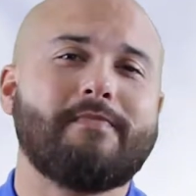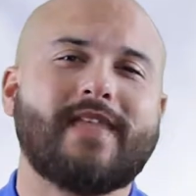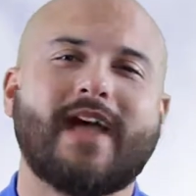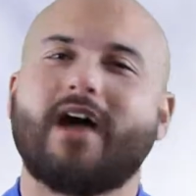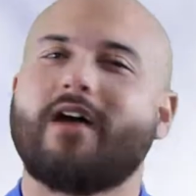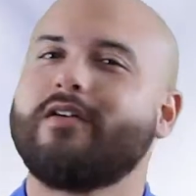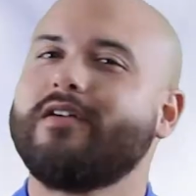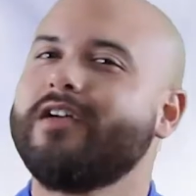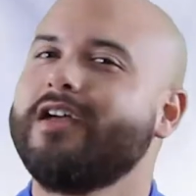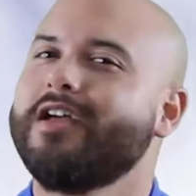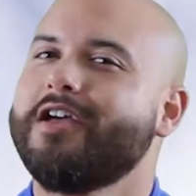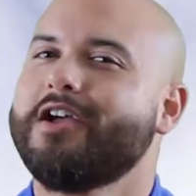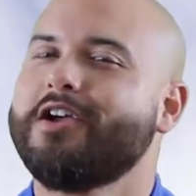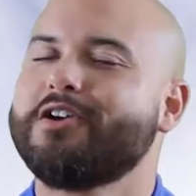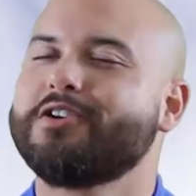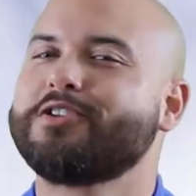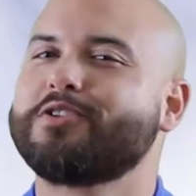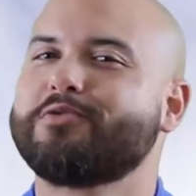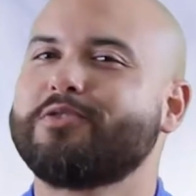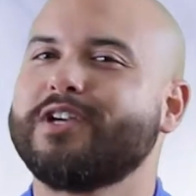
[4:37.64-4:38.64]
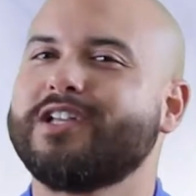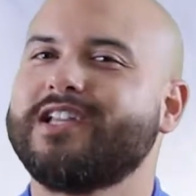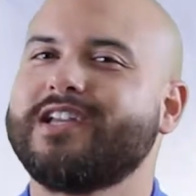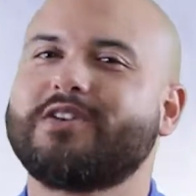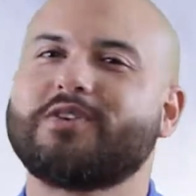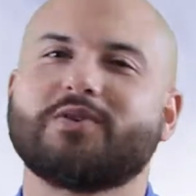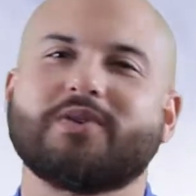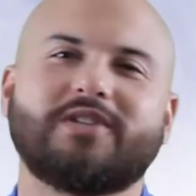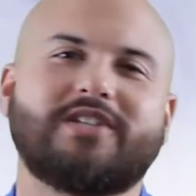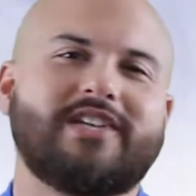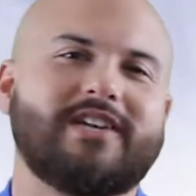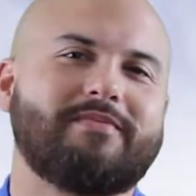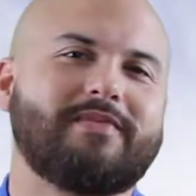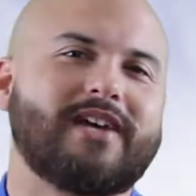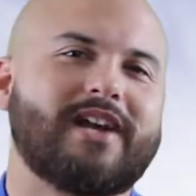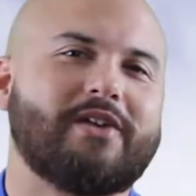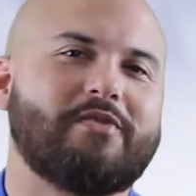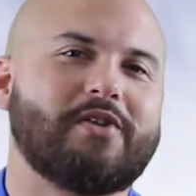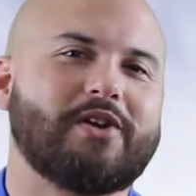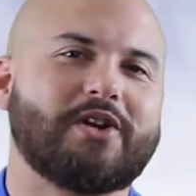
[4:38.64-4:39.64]
Now, here's a really cool tip
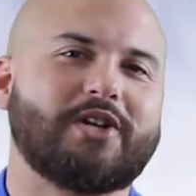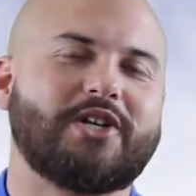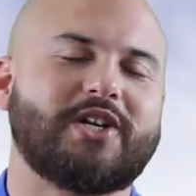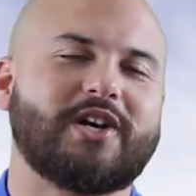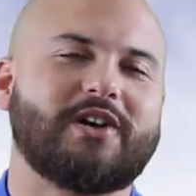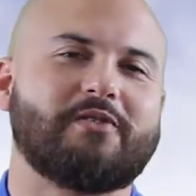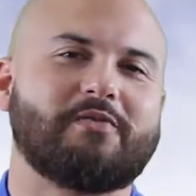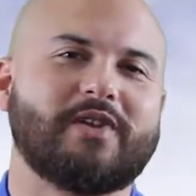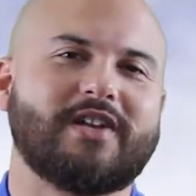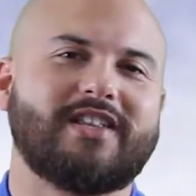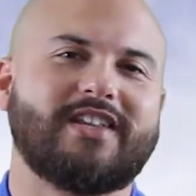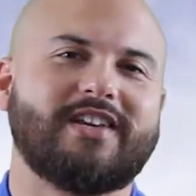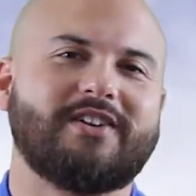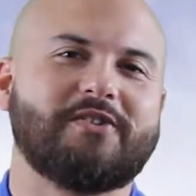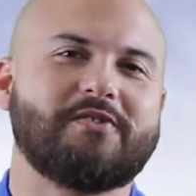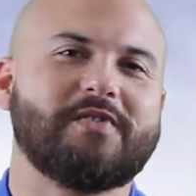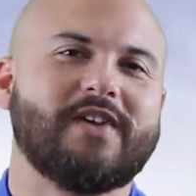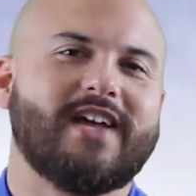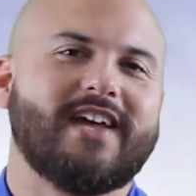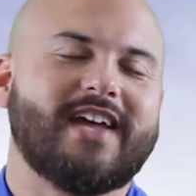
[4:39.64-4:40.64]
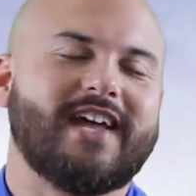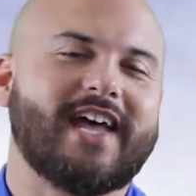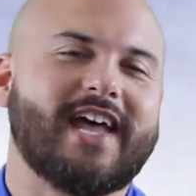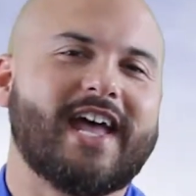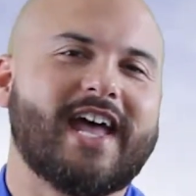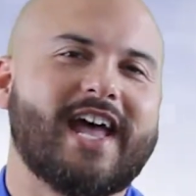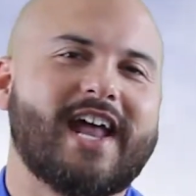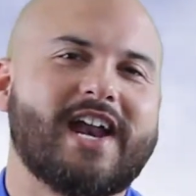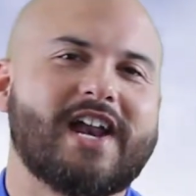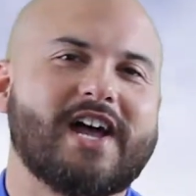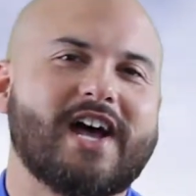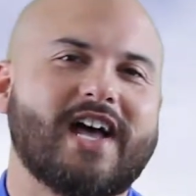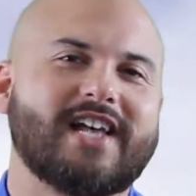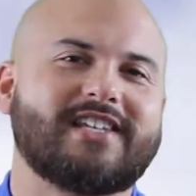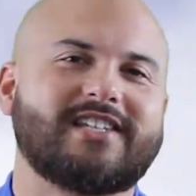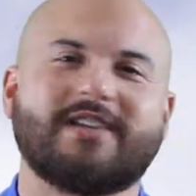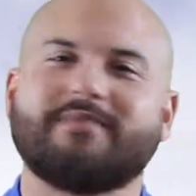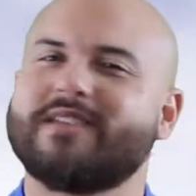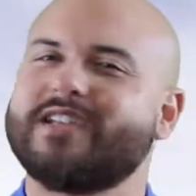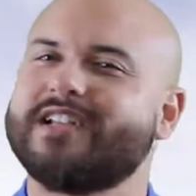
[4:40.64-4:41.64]
that I want to share with you, and
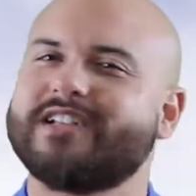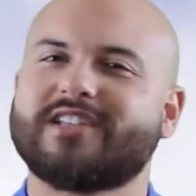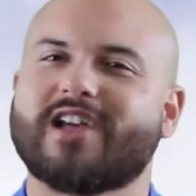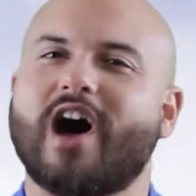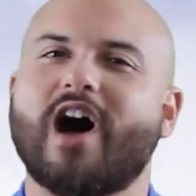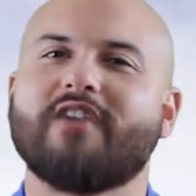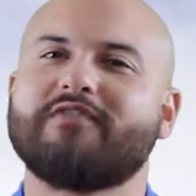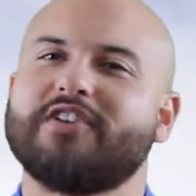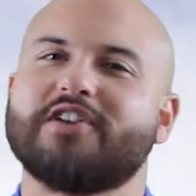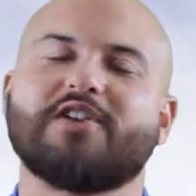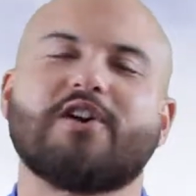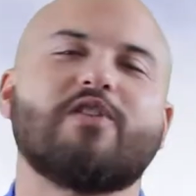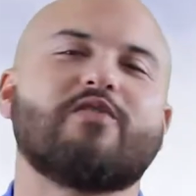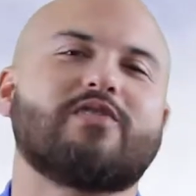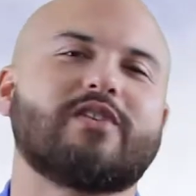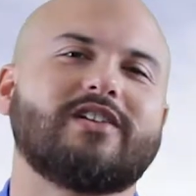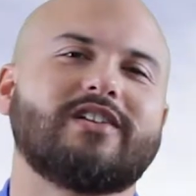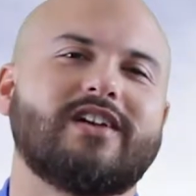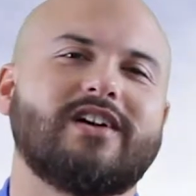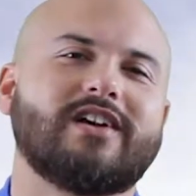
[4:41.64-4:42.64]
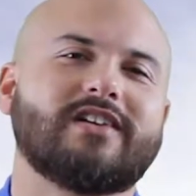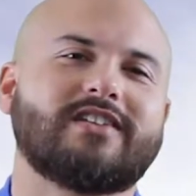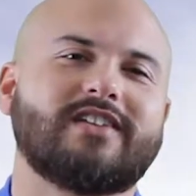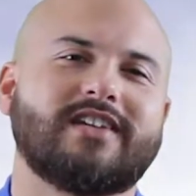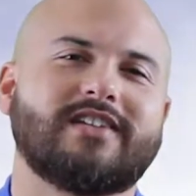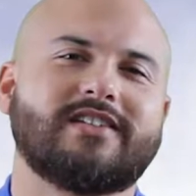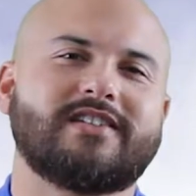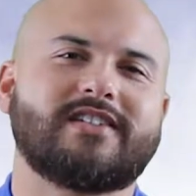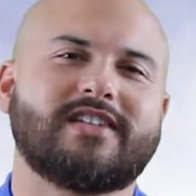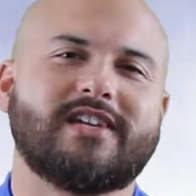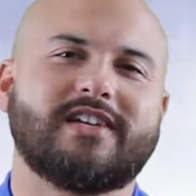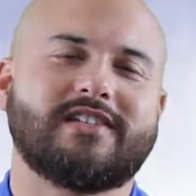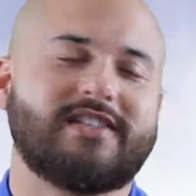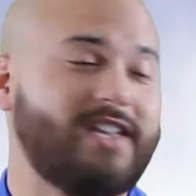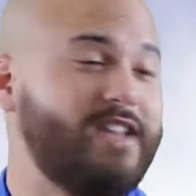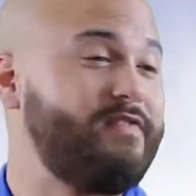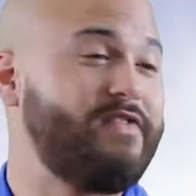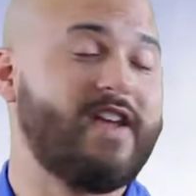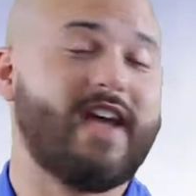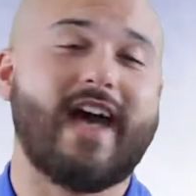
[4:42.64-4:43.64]
something that's often overlooked is
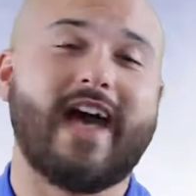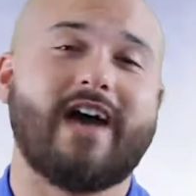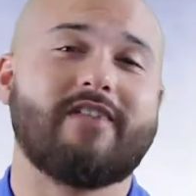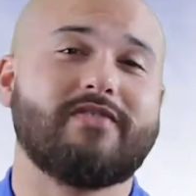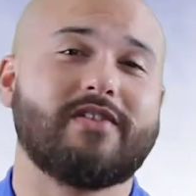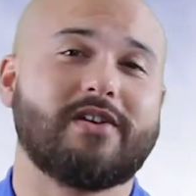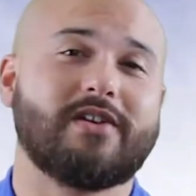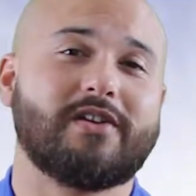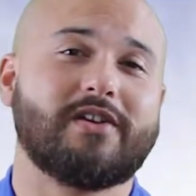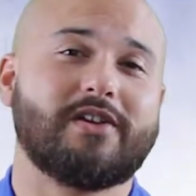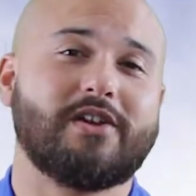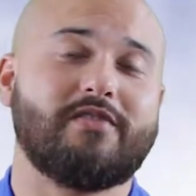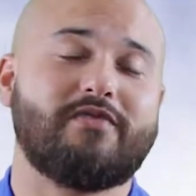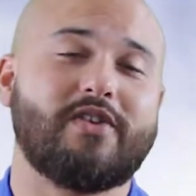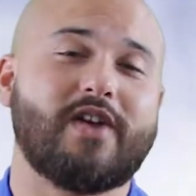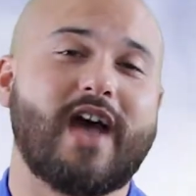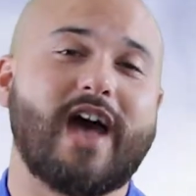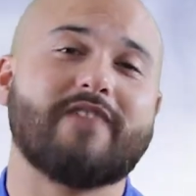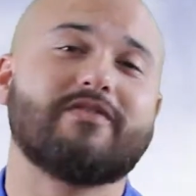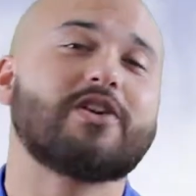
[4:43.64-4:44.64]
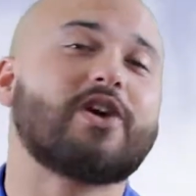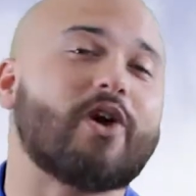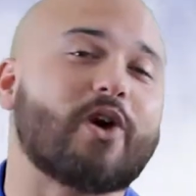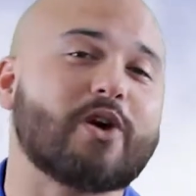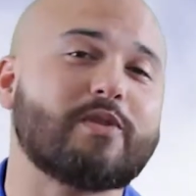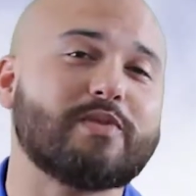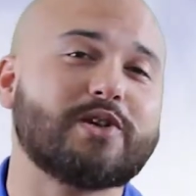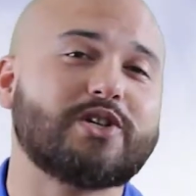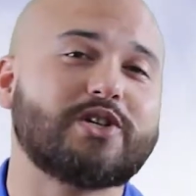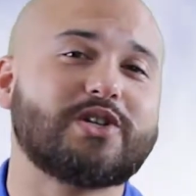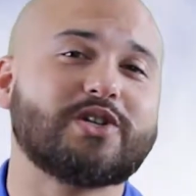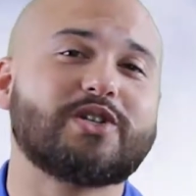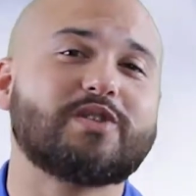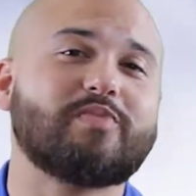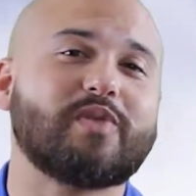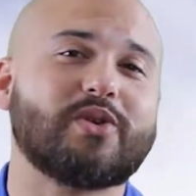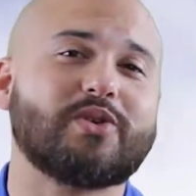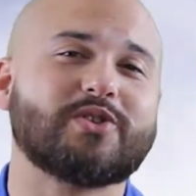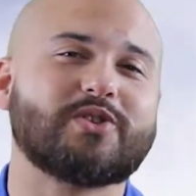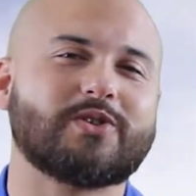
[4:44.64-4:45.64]
if you have a garbage
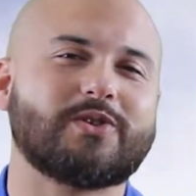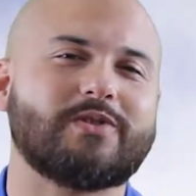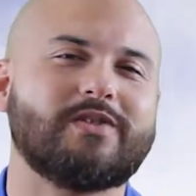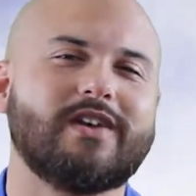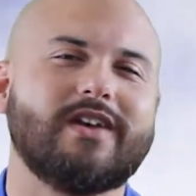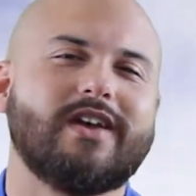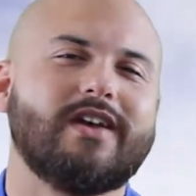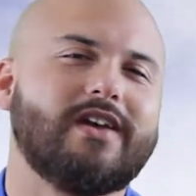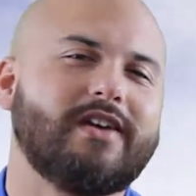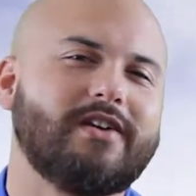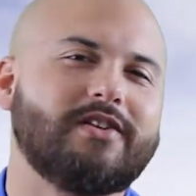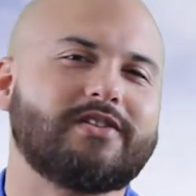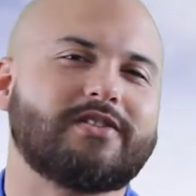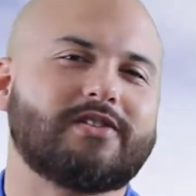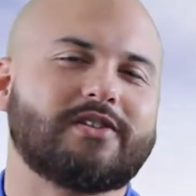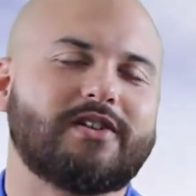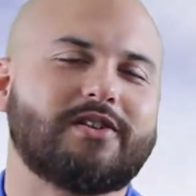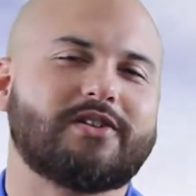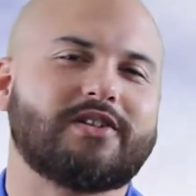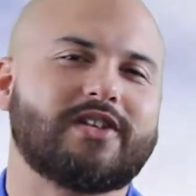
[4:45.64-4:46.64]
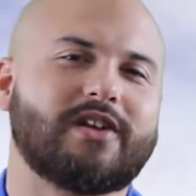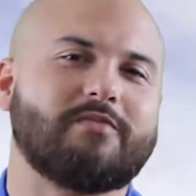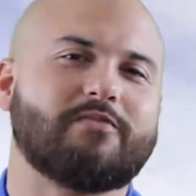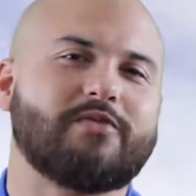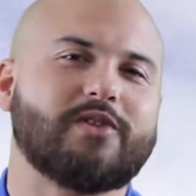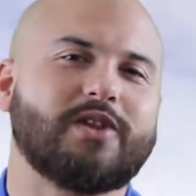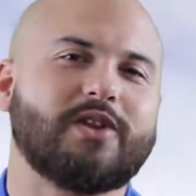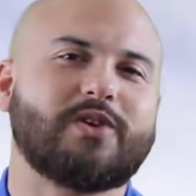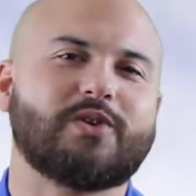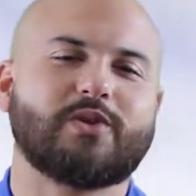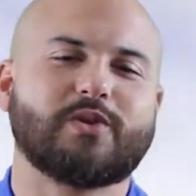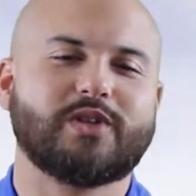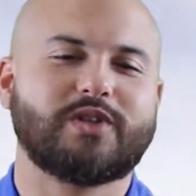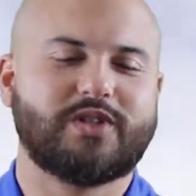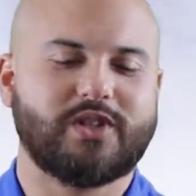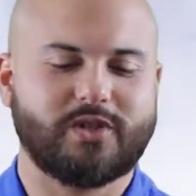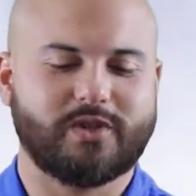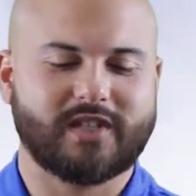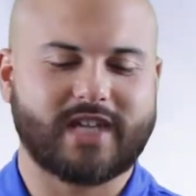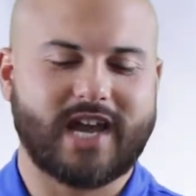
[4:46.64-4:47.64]
disposal, here's something really cool to
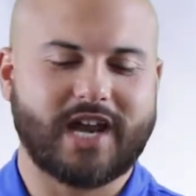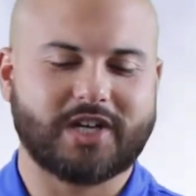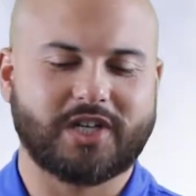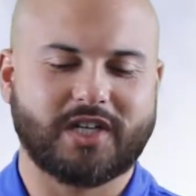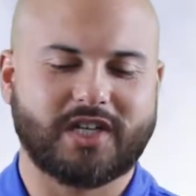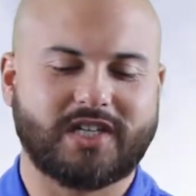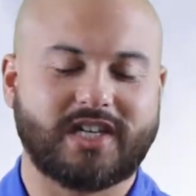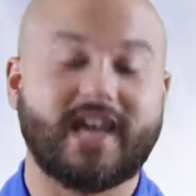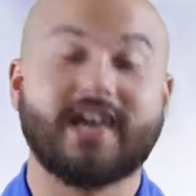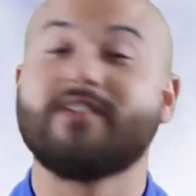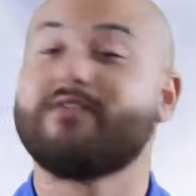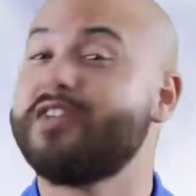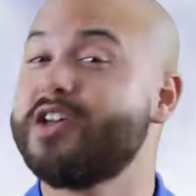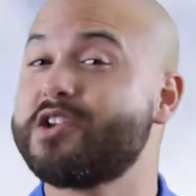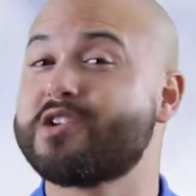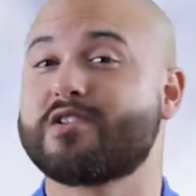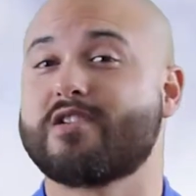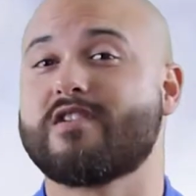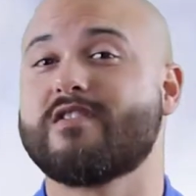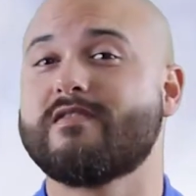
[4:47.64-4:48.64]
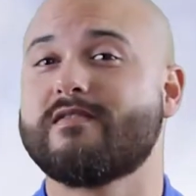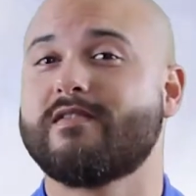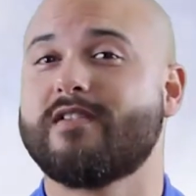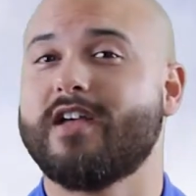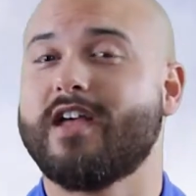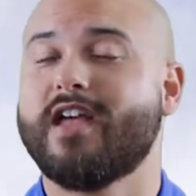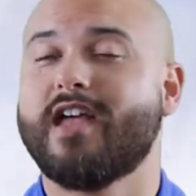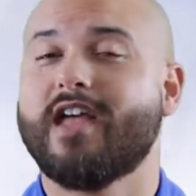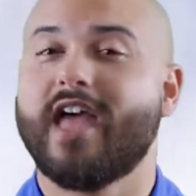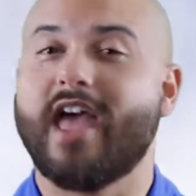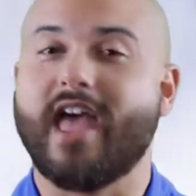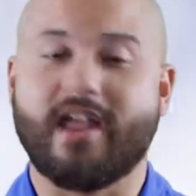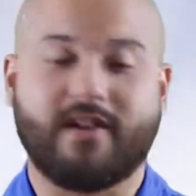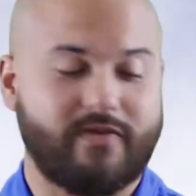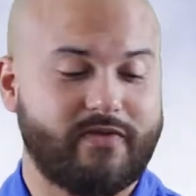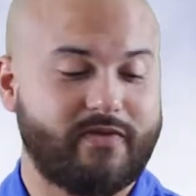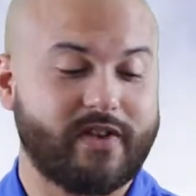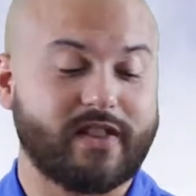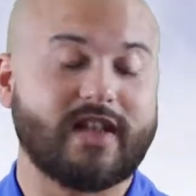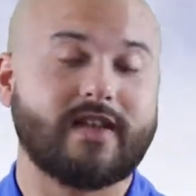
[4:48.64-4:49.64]
do, is actually take vinegar
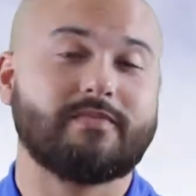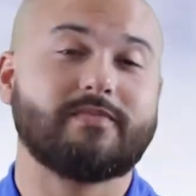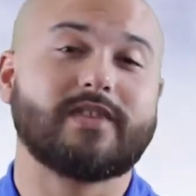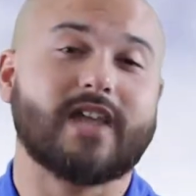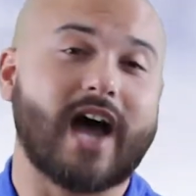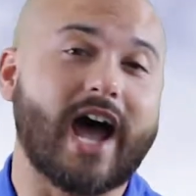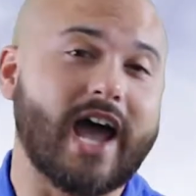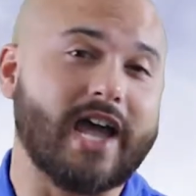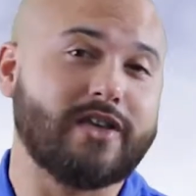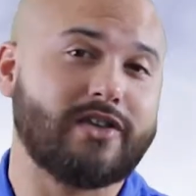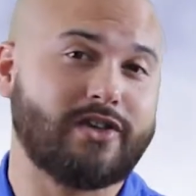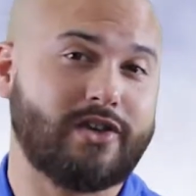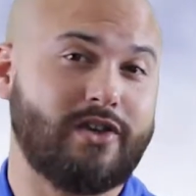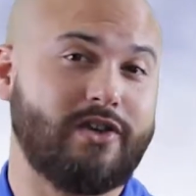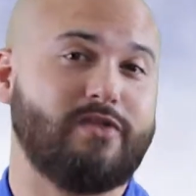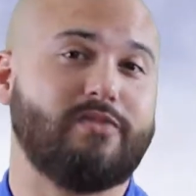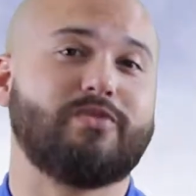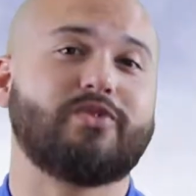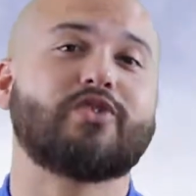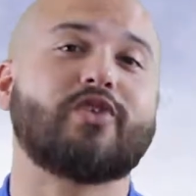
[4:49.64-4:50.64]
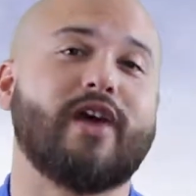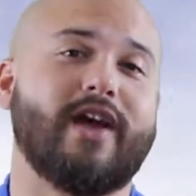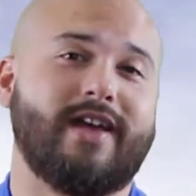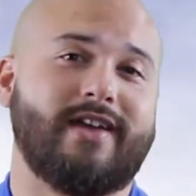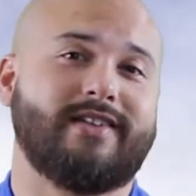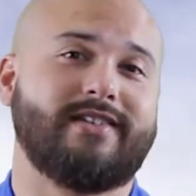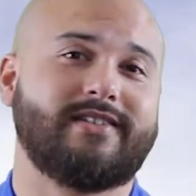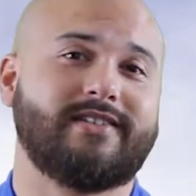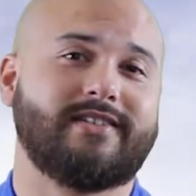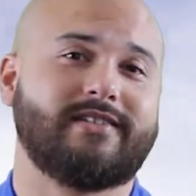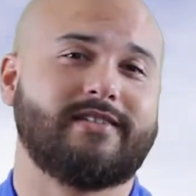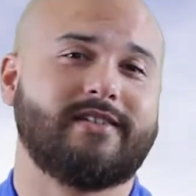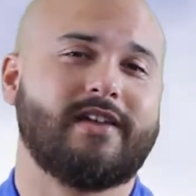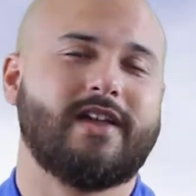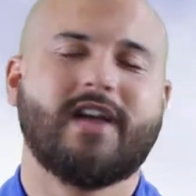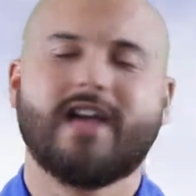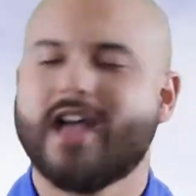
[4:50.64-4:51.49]
and fill up the ice cube trays,